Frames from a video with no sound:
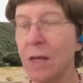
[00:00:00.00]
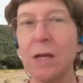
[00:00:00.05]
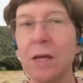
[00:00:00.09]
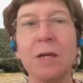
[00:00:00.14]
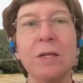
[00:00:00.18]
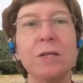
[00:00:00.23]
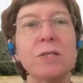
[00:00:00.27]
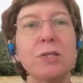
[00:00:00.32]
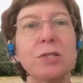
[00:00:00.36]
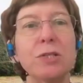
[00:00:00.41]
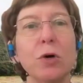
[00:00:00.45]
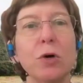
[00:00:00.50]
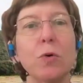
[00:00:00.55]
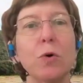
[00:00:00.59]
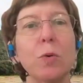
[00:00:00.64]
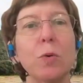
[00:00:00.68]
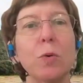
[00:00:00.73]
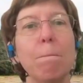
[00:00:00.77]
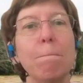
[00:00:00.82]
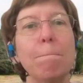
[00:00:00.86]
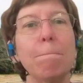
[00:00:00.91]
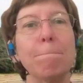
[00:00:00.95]
So
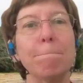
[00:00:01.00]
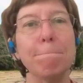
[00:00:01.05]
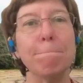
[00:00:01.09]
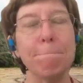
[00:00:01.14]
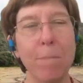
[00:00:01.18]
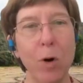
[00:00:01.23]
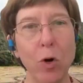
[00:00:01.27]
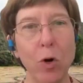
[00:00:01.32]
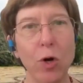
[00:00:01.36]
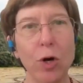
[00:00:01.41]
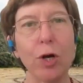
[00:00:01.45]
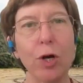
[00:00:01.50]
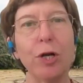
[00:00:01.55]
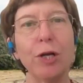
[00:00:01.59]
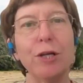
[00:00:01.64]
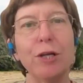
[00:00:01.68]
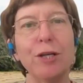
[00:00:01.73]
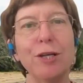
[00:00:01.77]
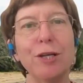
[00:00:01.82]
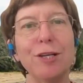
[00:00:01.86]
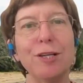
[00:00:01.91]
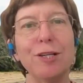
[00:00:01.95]

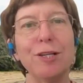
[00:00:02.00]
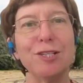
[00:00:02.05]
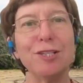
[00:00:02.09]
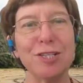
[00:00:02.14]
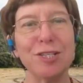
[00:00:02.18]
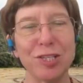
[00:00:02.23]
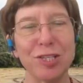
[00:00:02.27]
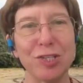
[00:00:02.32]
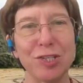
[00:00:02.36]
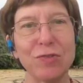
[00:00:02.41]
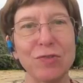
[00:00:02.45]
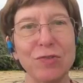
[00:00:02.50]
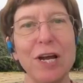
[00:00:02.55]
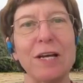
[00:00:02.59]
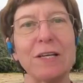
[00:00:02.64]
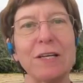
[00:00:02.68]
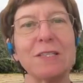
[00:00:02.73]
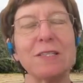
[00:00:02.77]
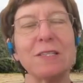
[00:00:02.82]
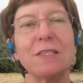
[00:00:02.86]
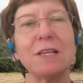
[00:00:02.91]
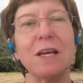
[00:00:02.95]
moral
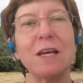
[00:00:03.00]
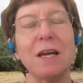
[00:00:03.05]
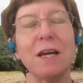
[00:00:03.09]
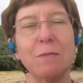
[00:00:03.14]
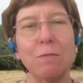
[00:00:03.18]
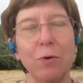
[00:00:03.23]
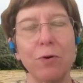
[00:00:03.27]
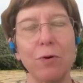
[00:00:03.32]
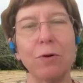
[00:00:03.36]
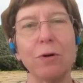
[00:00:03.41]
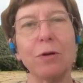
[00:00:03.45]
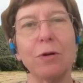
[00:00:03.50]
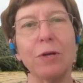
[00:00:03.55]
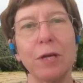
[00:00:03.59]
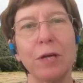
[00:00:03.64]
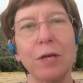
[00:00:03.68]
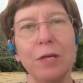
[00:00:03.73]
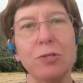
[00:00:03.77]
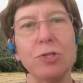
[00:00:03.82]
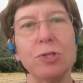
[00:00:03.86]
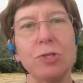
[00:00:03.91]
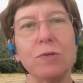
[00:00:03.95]
distress and moral
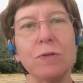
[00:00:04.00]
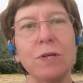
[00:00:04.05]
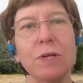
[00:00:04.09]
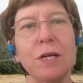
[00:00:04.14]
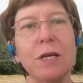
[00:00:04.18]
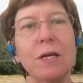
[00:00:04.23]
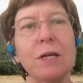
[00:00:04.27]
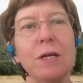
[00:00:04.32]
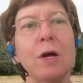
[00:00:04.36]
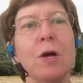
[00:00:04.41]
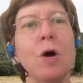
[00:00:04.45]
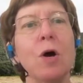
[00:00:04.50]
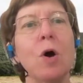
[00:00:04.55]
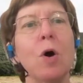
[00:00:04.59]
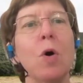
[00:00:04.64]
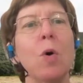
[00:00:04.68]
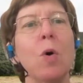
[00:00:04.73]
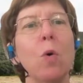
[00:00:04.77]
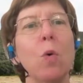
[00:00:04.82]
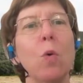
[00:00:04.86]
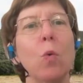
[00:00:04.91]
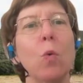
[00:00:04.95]
injury,
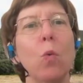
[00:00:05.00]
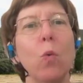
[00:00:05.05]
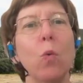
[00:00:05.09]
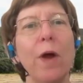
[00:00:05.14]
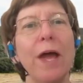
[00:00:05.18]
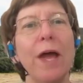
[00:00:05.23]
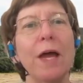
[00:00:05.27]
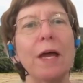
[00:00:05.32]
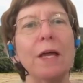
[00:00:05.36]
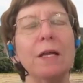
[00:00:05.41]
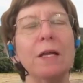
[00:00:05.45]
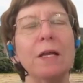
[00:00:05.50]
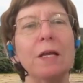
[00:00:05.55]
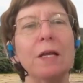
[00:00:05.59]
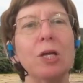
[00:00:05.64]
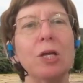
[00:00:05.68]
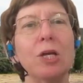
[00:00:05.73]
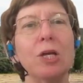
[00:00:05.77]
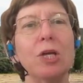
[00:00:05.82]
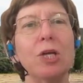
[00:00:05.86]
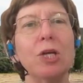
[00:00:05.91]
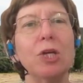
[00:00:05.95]
when
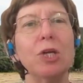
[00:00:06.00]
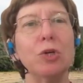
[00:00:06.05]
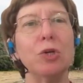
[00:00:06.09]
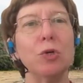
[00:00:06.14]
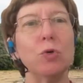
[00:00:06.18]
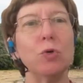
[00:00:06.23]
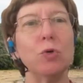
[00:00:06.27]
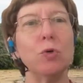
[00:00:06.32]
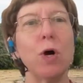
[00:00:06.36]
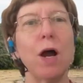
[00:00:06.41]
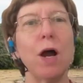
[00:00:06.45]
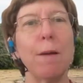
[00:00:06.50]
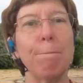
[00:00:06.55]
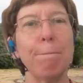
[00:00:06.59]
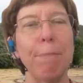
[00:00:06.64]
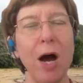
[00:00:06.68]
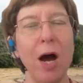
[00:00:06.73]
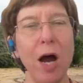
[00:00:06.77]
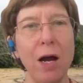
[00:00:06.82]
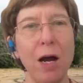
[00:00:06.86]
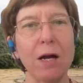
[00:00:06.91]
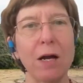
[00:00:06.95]
you are
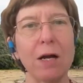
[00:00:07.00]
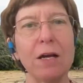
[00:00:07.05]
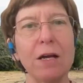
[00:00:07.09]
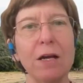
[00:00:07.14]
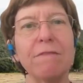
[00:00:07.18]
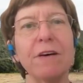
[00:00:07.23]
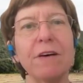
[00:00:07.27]
part of